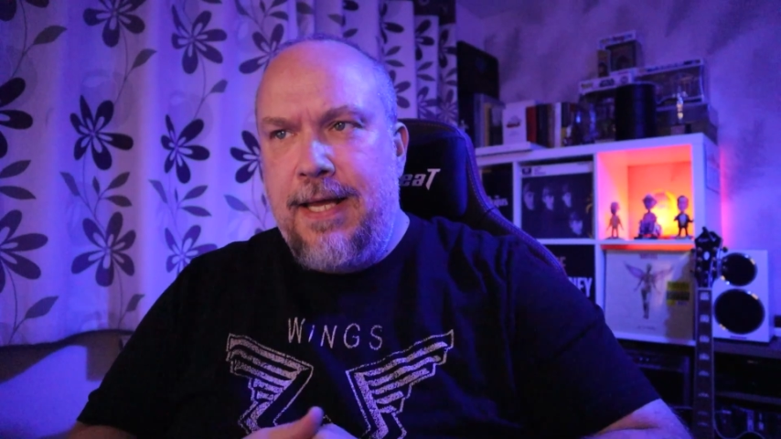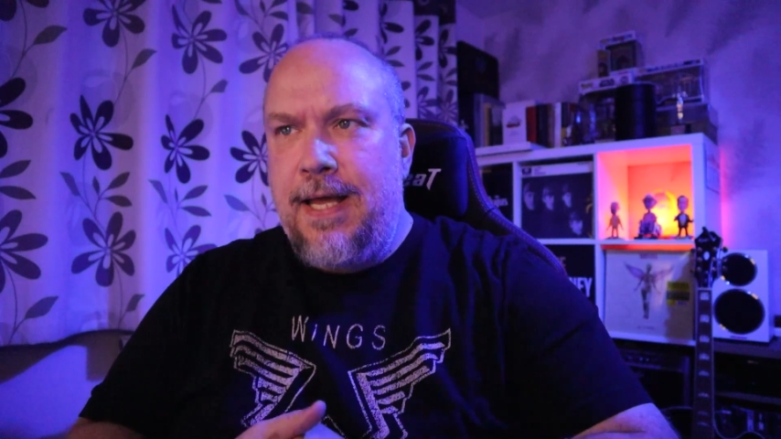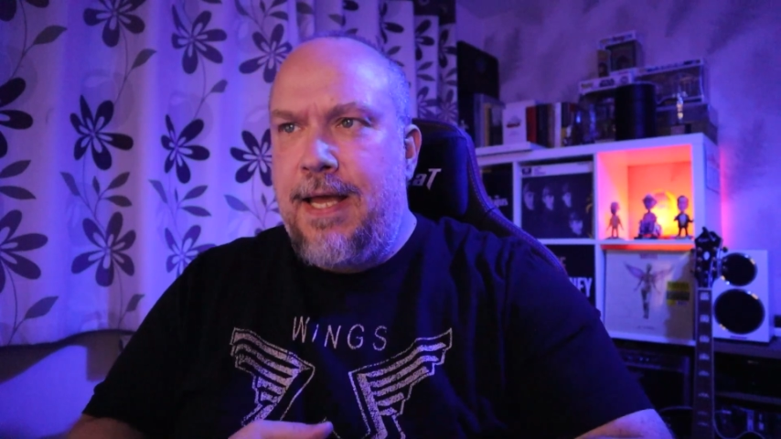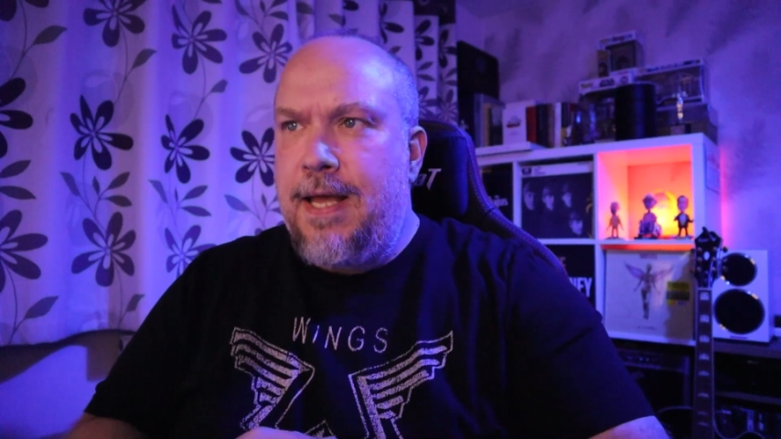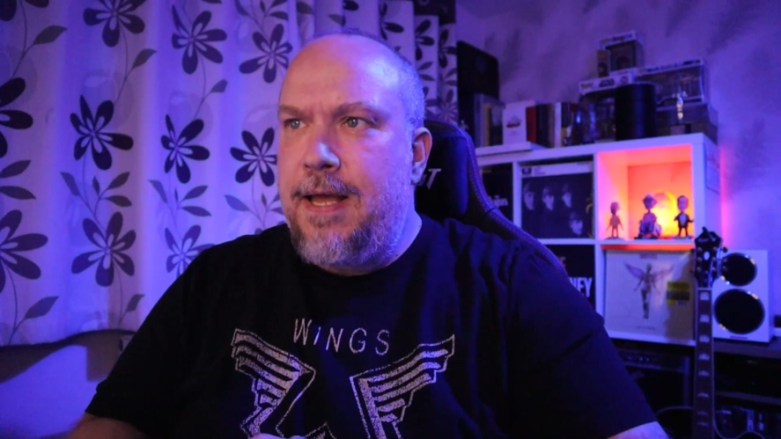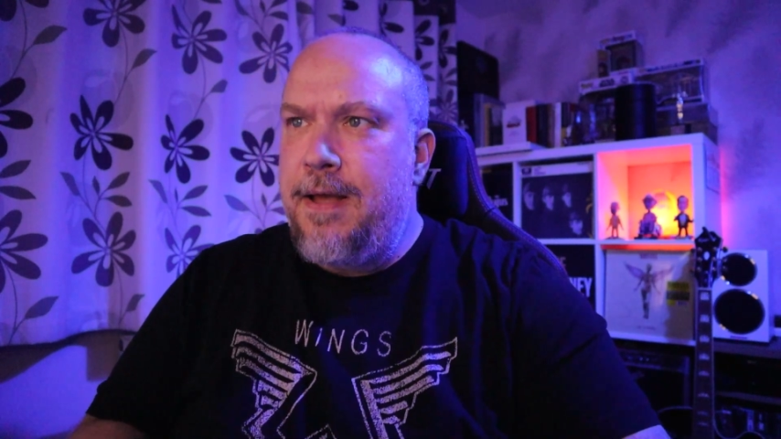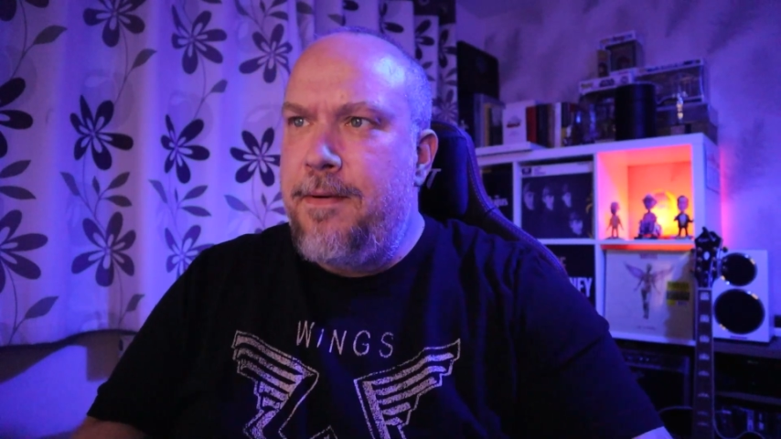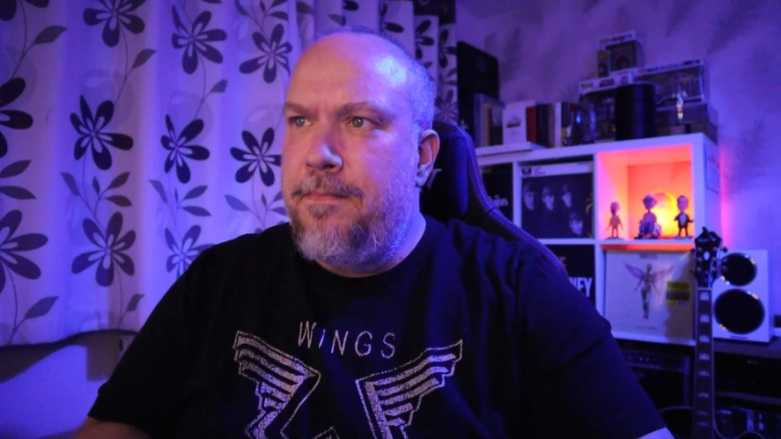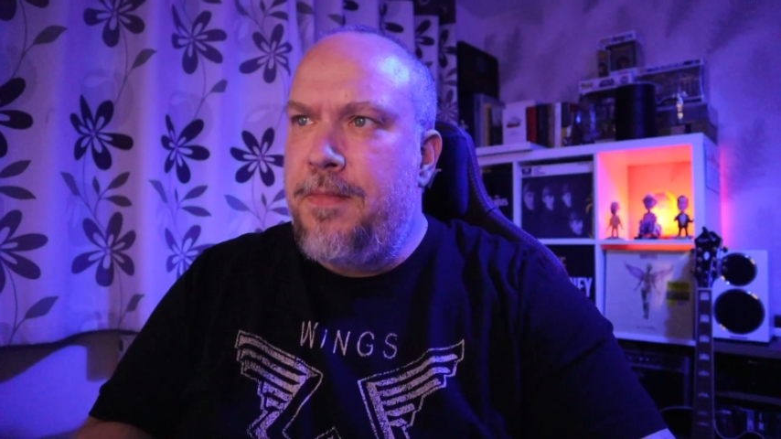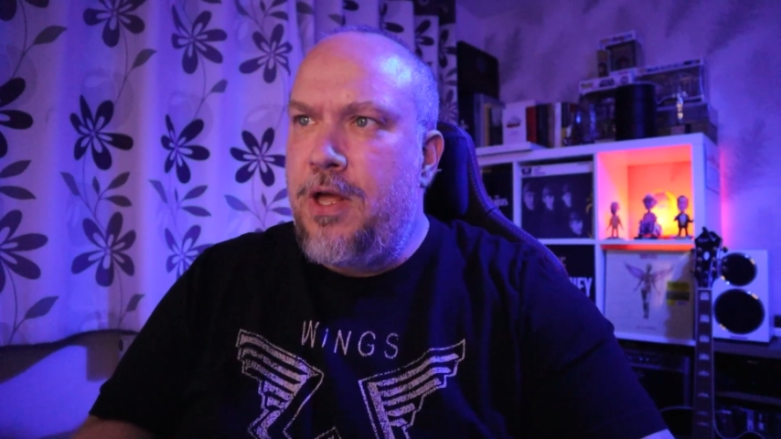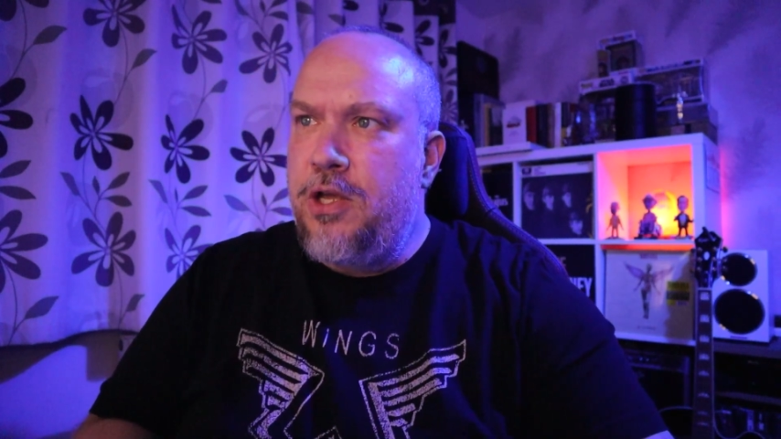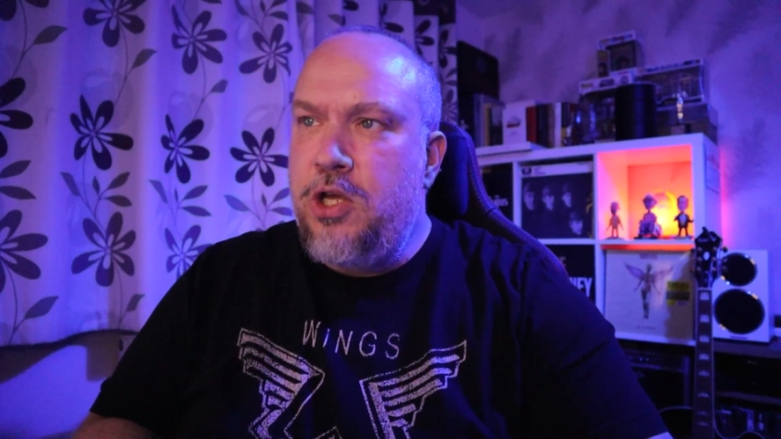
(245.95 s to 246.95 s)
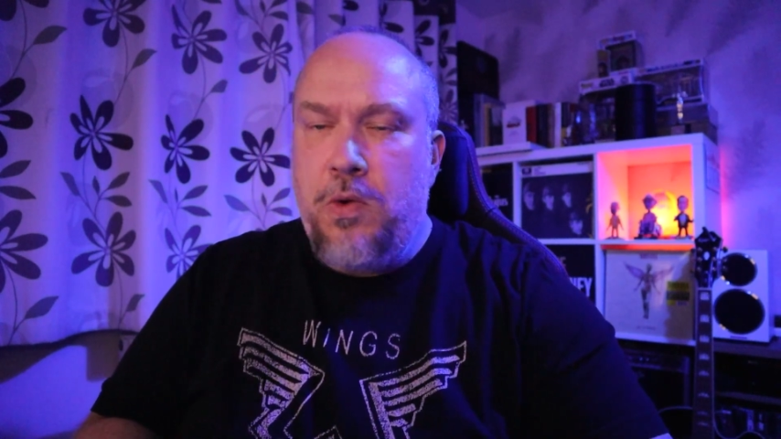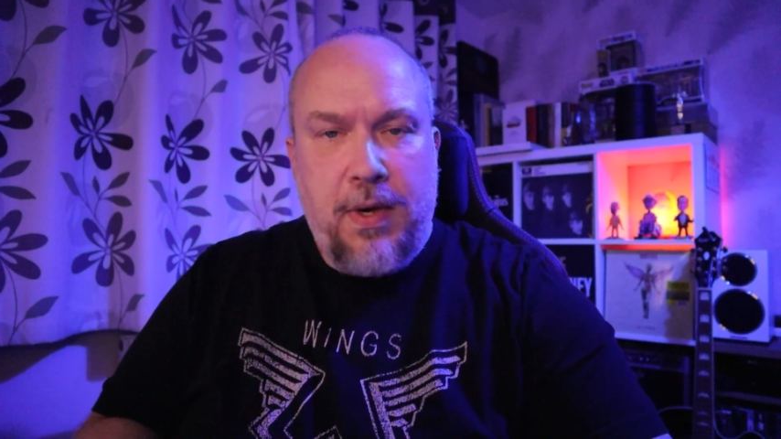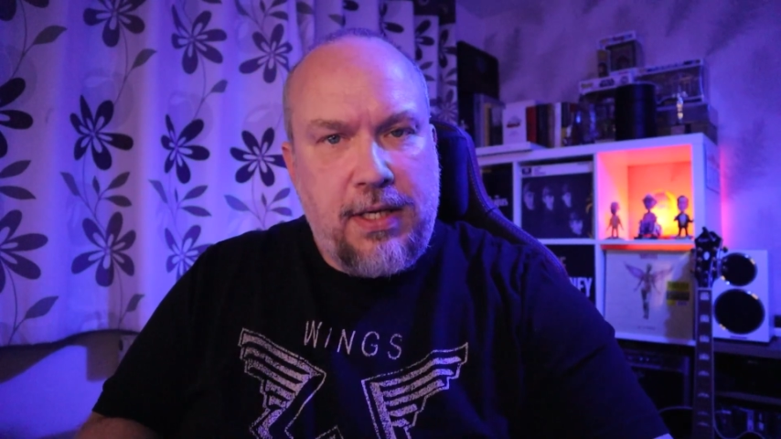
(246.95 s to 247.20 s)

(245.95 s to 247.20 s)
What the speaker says: Are you